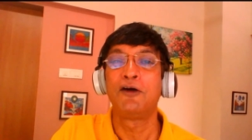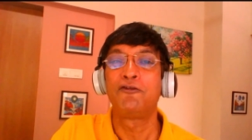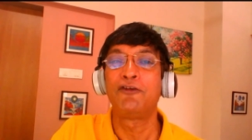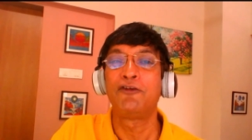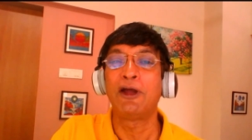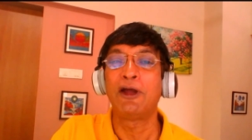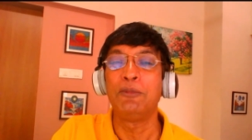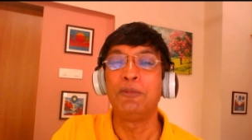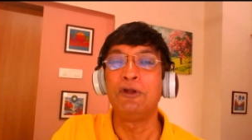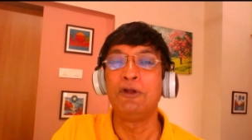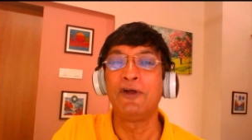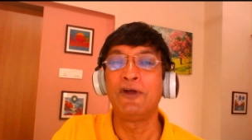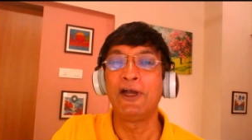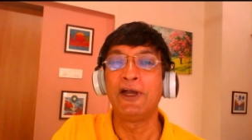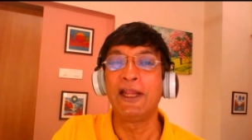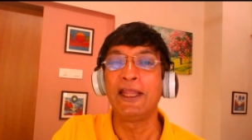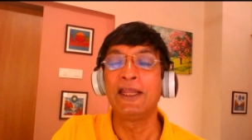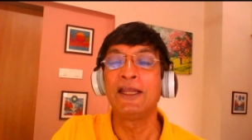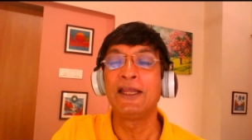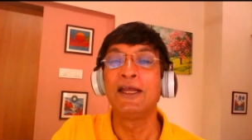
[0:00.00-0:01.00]
family
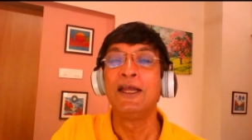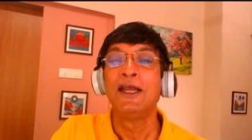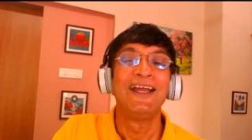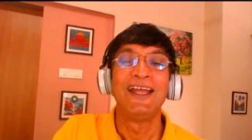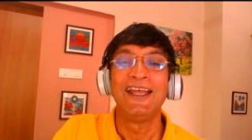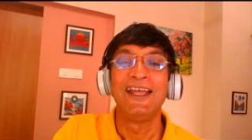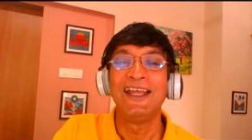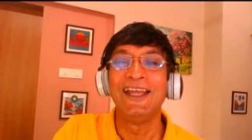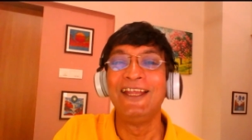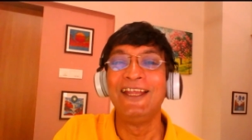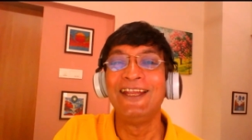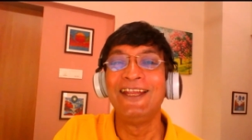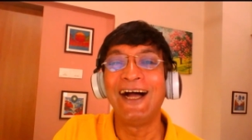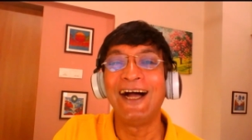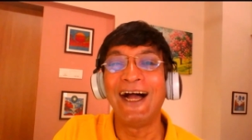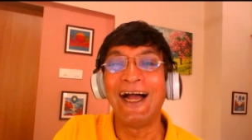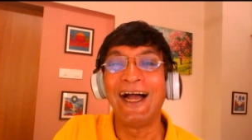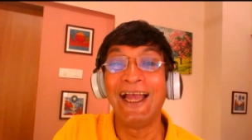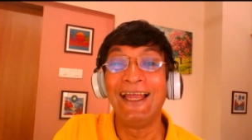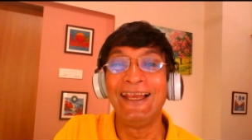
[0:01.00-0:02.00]
wedding in
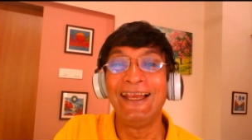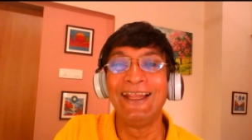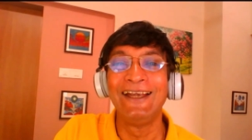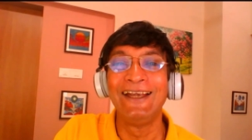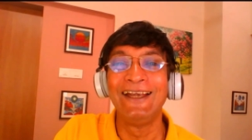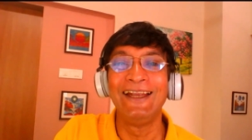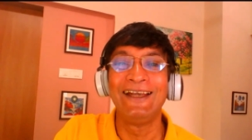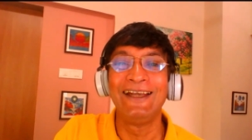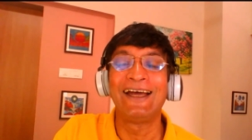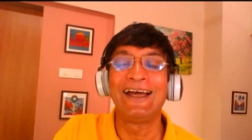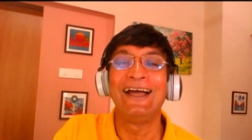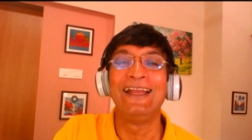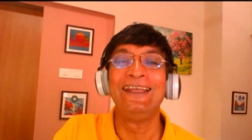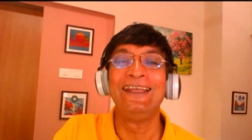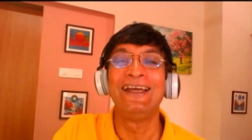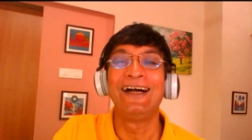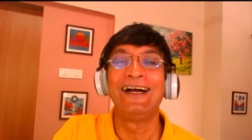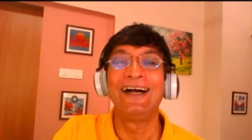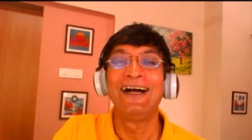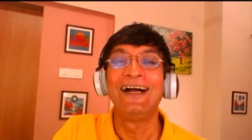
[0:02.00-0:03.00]
Ireland,
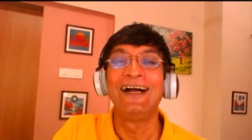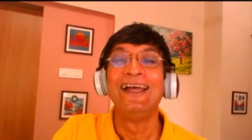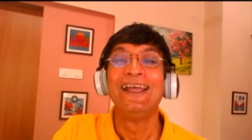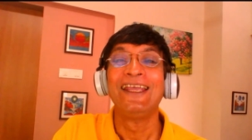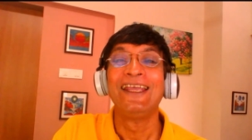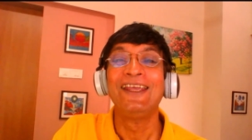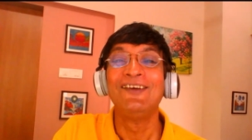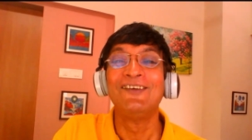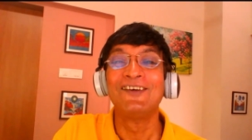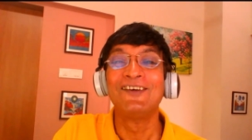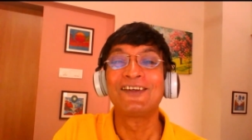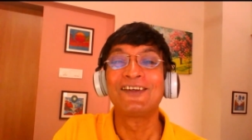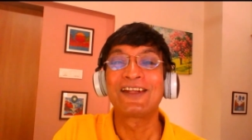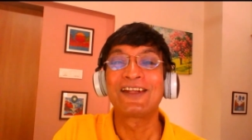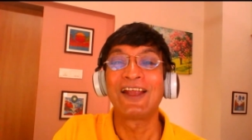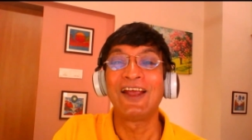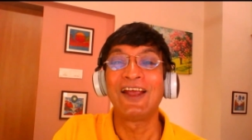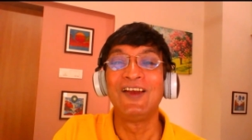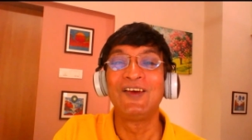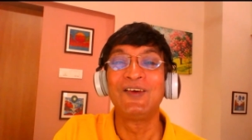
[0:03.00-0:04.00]
Italia, he was
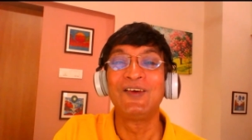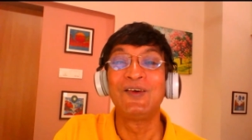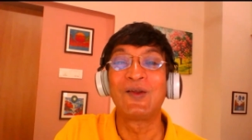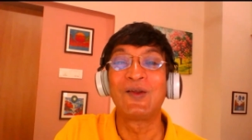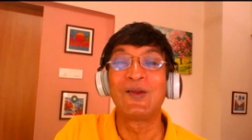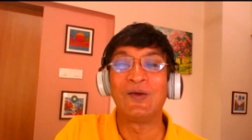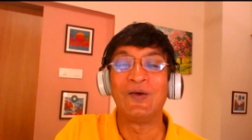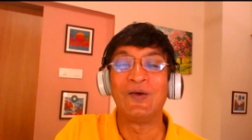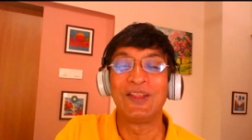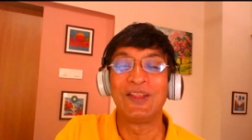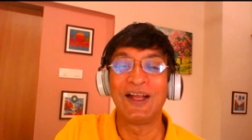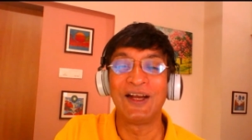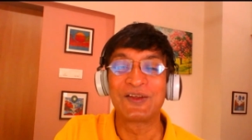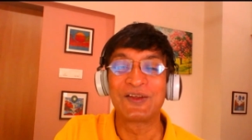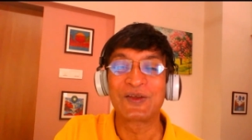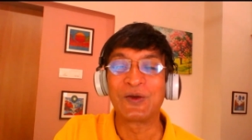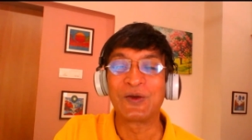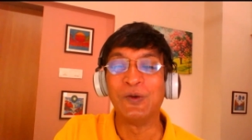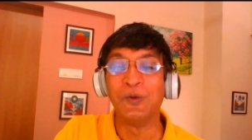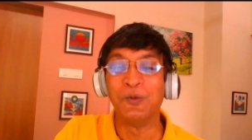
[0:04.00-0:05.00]
trying to draw that
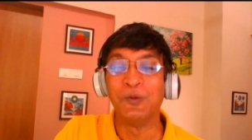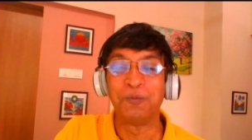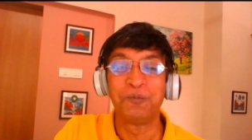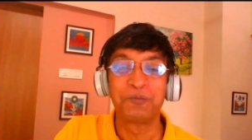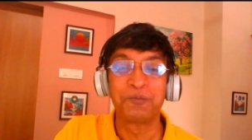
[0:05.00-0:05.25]
scope.